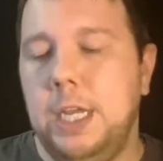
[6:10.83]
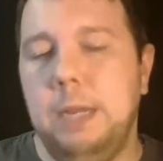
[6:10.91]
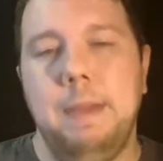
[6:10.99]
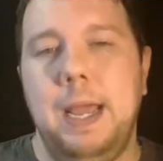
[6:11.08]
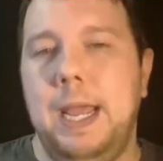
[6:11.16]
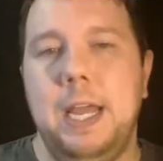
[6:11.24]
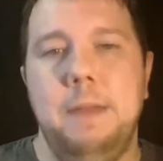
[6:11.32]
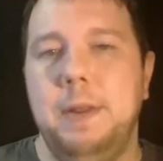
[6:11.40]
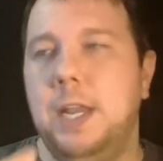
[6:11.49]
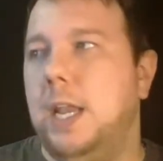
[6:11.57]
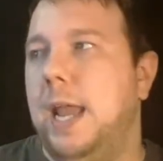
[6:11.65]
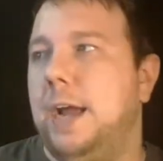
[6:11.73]
You may hit him
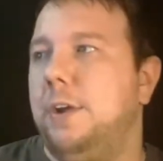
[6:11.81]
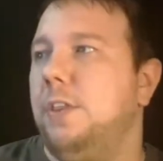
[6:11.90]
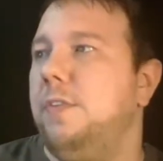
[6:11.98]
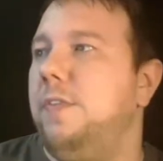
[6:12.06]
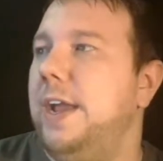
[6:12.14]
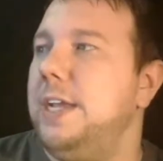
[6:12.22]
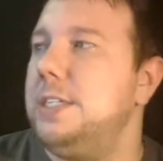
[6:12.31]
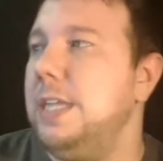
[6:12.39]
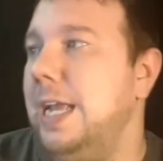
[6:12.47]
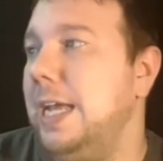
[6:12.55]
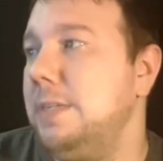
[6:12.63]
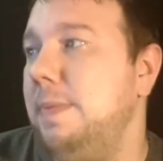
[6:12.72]
in the neck or the face,
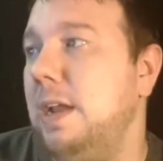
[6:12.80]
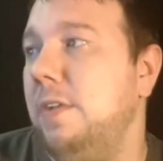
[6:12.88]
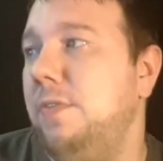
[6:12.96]
and it has about